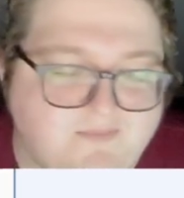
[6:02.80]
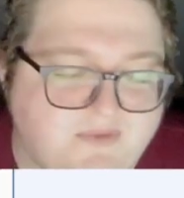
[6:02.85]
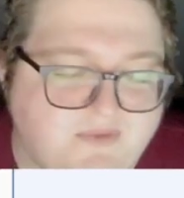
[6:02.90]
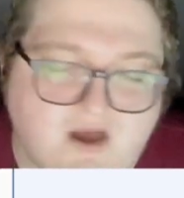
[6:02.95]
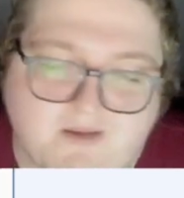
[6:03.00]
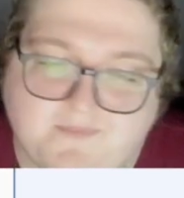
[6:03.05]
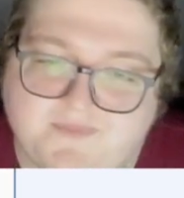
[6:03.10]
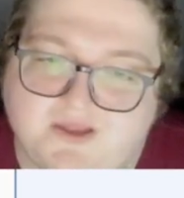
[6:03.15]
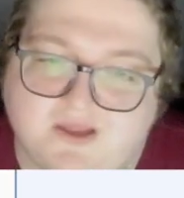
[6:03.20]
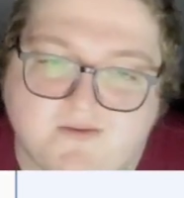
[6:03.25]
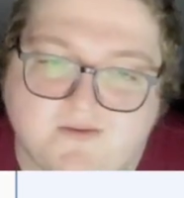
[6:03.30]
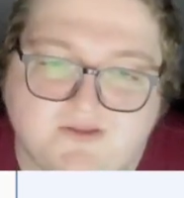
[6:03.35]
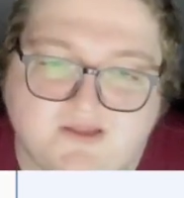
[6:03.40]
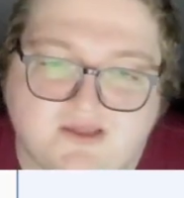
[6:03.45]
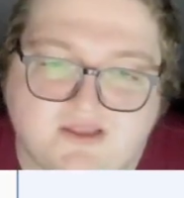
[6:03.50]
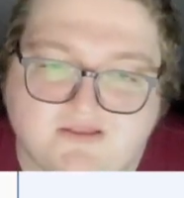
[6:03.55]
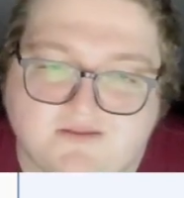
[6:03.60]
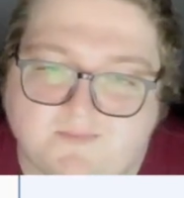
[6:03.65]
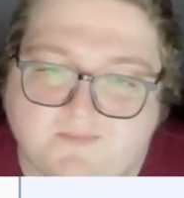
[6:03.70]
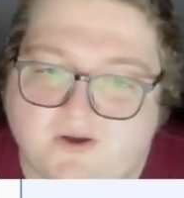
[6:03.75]
not being able to
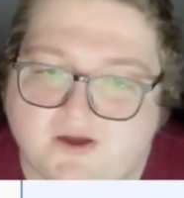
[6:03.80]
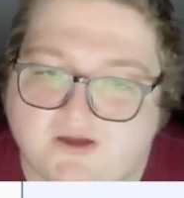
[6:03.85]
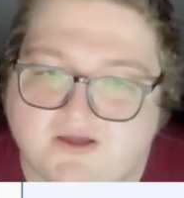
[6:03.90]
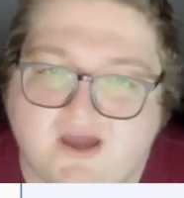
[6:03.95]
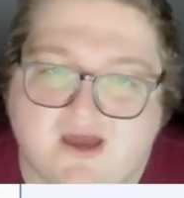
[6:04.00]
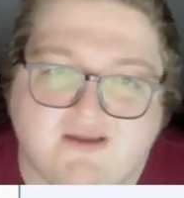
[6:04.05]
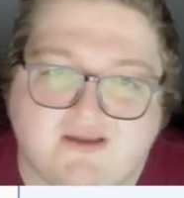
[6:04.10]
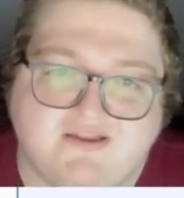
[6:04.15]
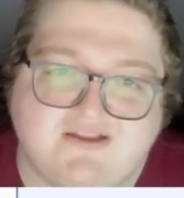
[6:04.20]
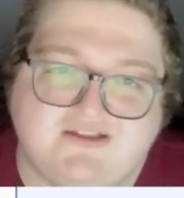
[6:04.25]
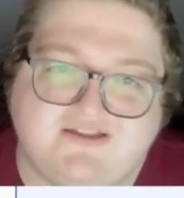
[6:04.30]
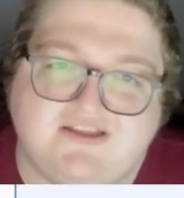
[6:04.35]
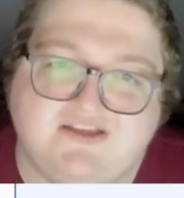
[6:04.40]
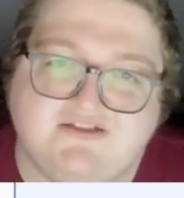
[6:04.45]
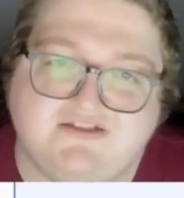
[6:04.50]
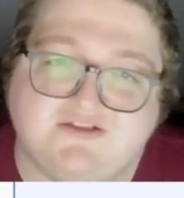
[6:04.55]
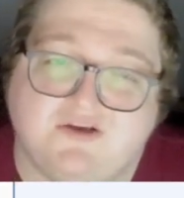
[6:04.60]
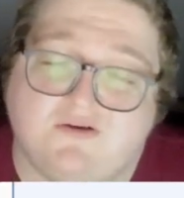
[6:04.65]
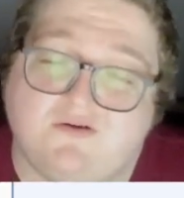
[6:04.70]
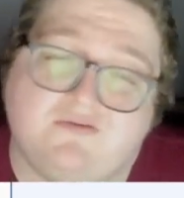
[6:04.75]
get the puck out of the D
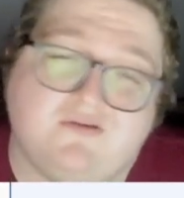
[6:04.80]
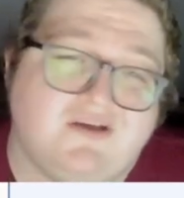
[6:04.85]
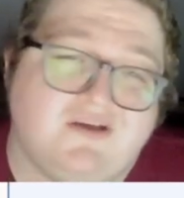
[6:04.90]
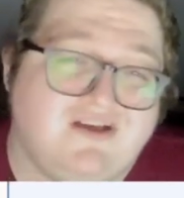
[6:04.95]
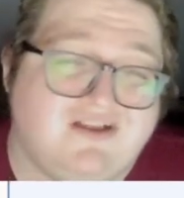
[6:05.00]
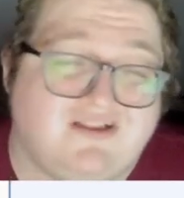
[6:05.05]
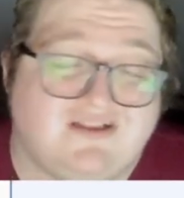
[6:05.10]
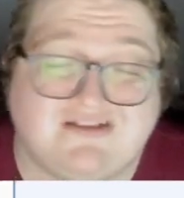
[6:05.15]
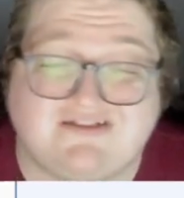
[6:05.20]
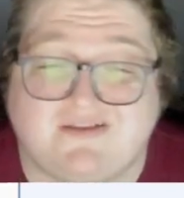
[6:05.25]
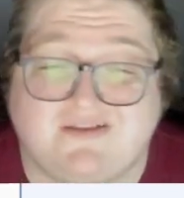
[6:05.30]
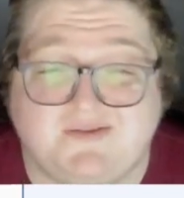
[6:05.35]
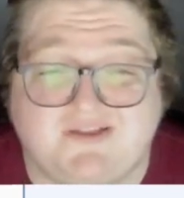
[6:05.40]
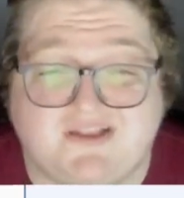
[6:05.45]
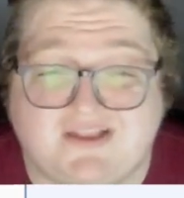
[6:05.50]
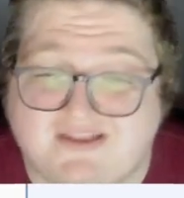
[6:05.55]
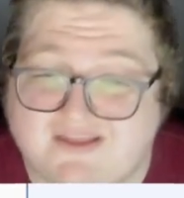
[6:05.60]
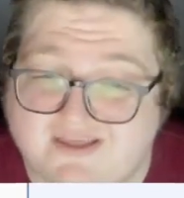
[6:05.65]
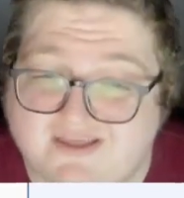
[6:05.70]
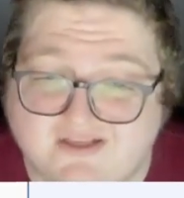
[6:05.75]
zone. That's something
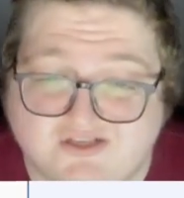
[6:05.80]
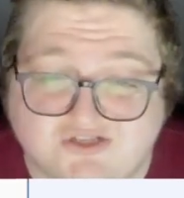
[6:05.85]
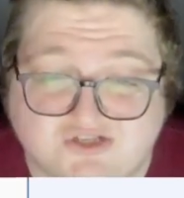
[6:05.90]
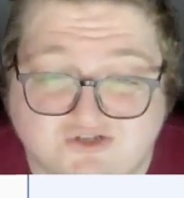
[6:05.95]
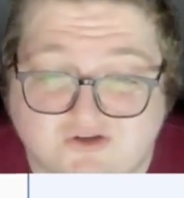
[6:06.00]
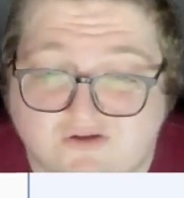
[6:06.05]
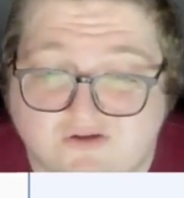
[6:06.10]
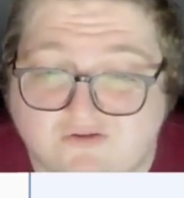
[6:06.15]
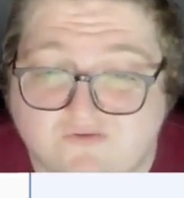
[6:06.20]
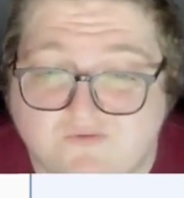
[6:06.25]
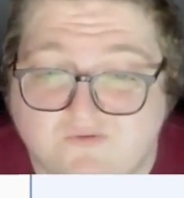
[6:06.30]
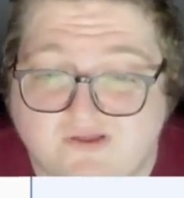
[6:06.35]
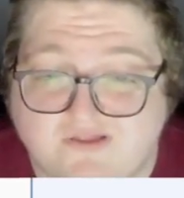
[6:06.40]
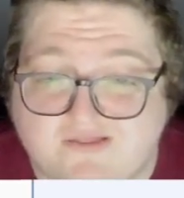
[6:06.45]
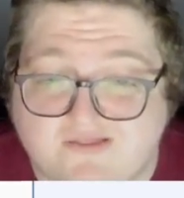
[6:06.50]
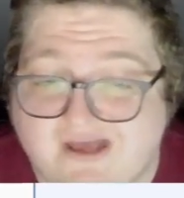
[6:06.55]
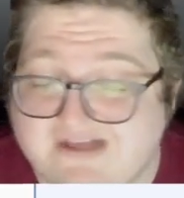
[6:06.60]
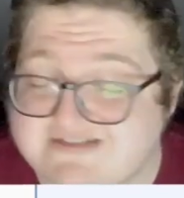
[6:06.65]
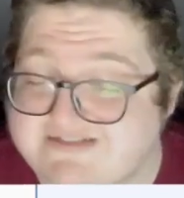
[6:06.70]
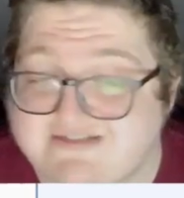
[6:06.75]
that the Kings struggled
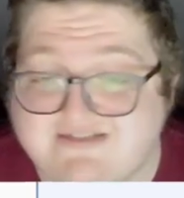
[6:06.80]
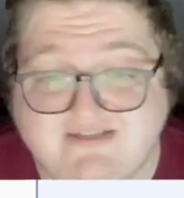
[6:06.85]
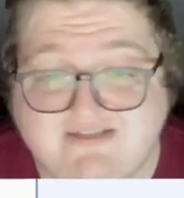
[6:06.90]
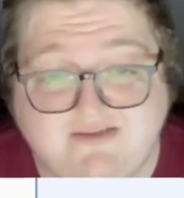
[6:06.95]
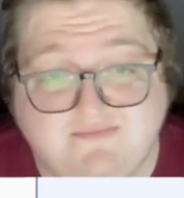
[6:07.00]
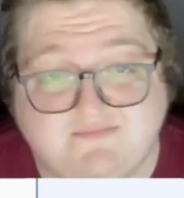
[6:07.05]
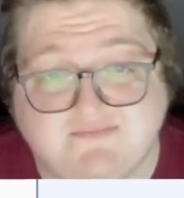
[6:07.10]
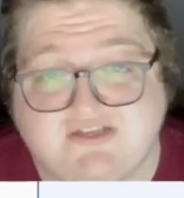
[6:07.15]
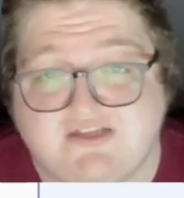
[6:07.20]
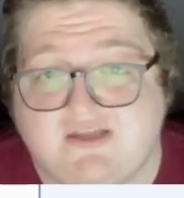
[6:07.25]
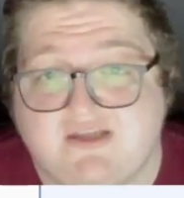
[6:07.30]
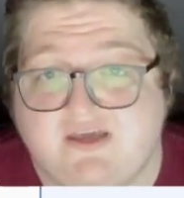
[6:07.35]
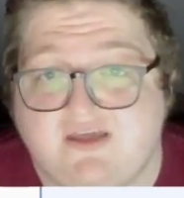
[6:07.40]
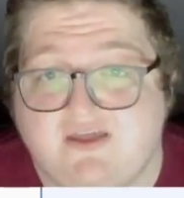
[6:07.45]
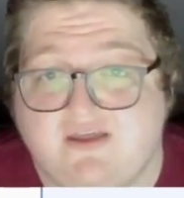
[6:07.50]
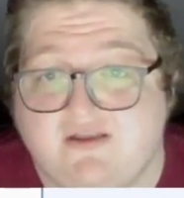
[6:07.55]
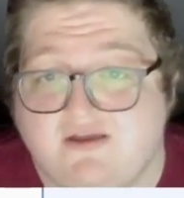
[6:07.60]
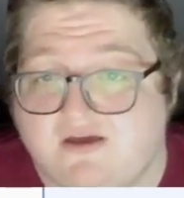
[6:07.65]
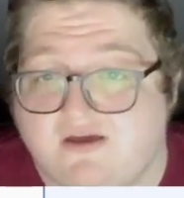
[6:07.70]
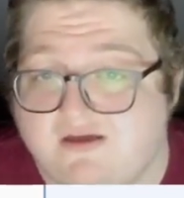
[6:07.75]
with as a team
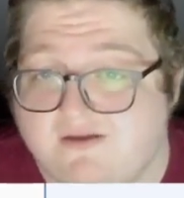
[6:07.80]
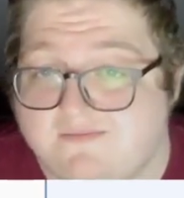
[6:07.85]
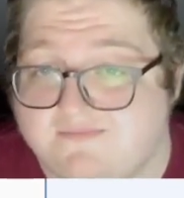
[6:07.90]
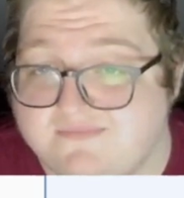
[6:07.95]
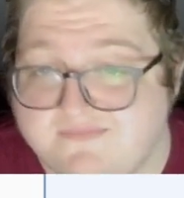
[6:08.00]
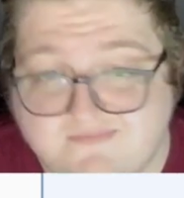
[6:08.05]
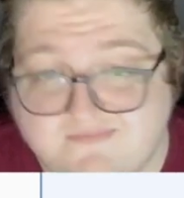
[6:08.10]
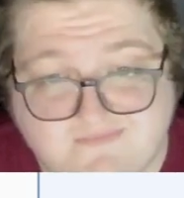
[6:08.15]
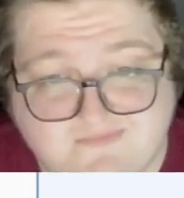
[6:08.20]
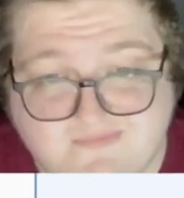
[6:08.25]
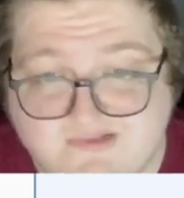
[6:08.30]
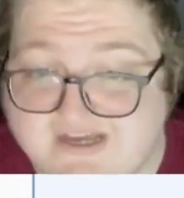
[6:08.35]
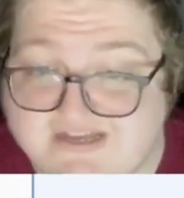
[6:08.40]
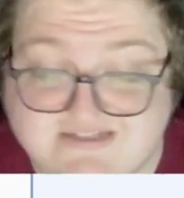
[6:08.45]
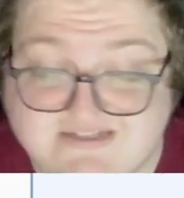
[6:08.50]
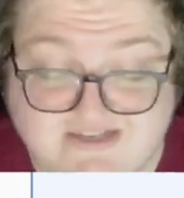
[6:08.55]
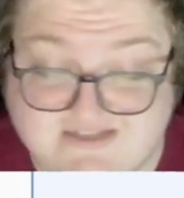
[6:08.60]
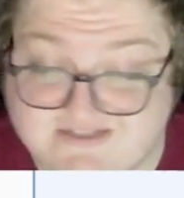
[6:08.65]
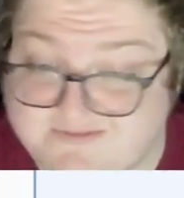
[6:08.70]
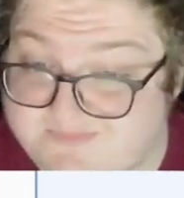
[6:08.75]
tonight. Like I
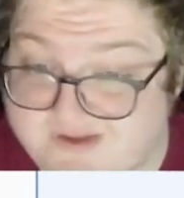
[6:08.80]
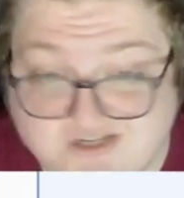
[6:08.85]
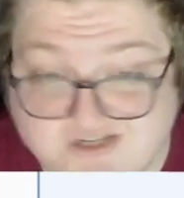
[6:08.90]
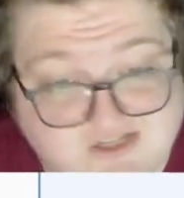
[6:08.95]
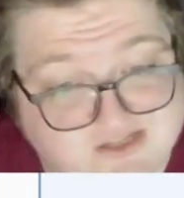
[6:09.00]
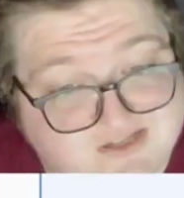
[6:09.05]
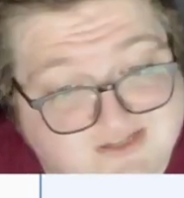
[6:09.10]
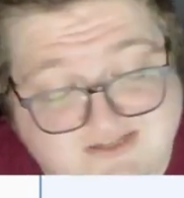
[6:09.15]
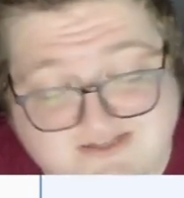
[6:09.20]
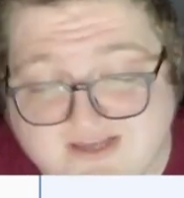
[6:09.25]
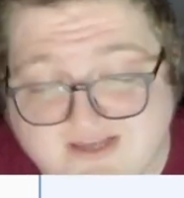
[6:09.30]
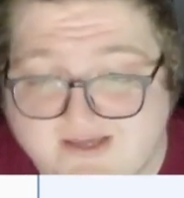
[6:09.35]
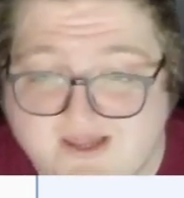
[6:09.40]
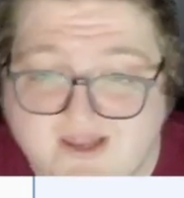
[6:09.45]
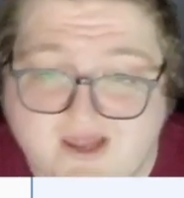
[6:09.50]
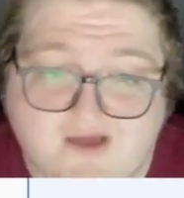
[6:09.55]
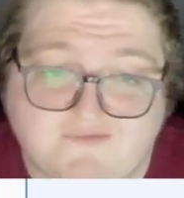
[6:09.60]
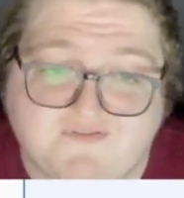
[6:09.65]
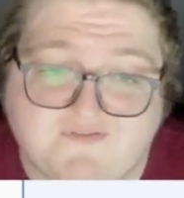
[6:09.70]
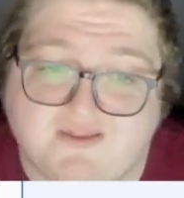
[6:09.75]
said, especially in the second
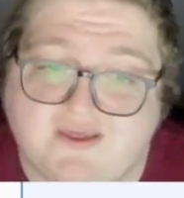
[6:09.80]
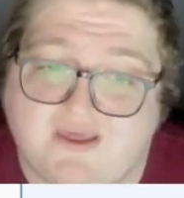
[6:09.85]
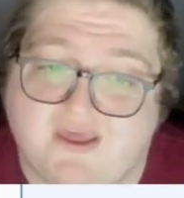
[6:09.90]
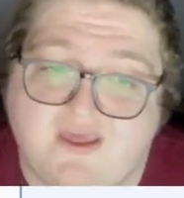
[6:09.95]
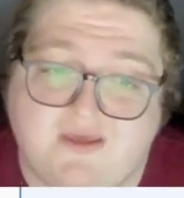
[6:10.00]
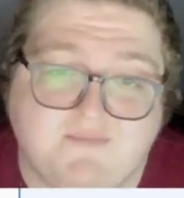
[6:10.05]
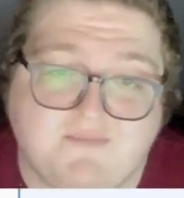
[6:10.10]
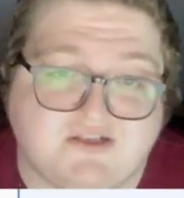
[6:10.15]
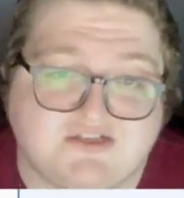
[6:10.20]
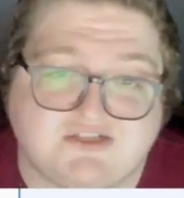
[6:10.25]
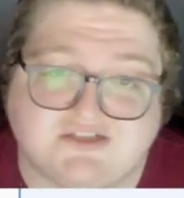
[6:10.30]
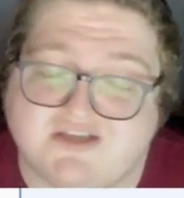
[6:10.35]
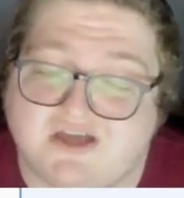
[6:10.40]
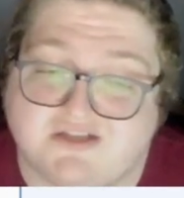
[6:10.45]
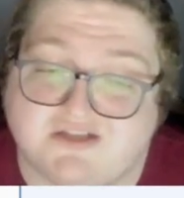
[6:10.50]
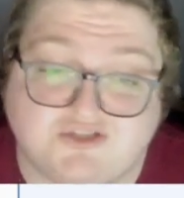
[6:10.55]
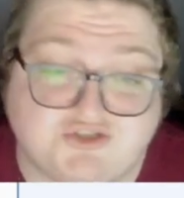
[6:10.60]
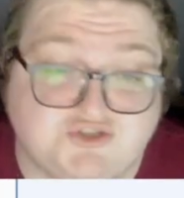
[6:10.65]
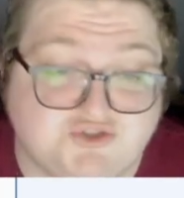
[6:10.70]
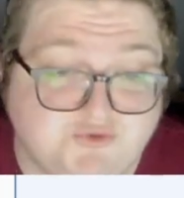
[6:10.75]
half of the game, it just
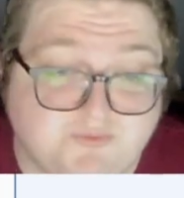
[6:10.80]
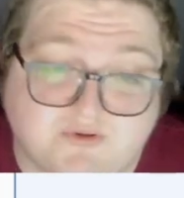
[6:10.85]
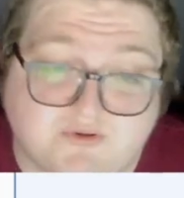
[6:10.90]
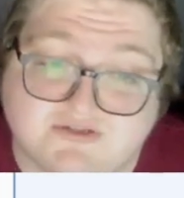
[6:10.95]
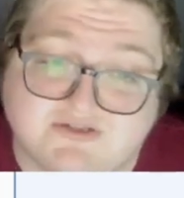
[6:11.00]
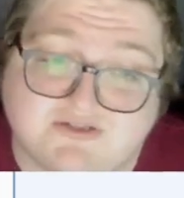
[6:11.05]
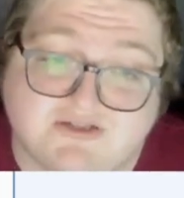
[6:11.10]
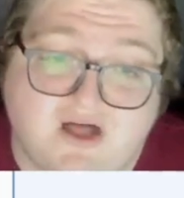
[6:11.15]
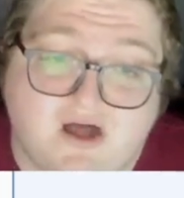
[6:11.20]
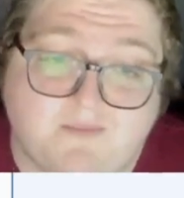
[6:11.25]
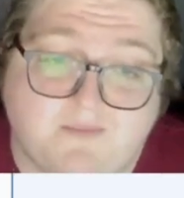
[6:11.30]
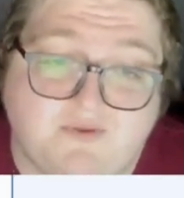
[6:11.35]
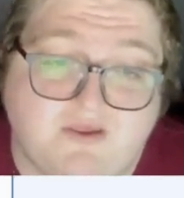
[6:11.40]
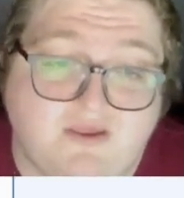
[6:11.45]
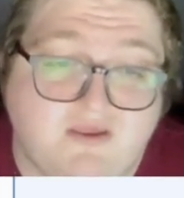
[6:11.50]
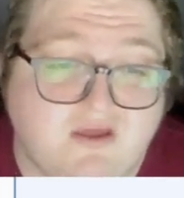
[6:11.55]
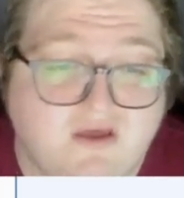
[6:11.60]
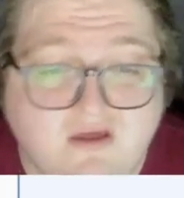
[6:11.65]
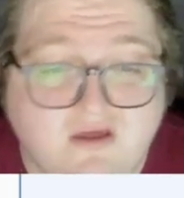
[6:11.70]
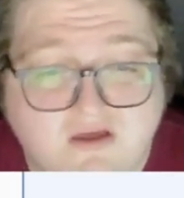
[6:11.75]
got super
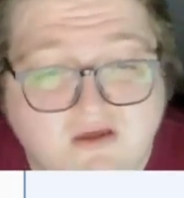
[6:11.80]
sloppy.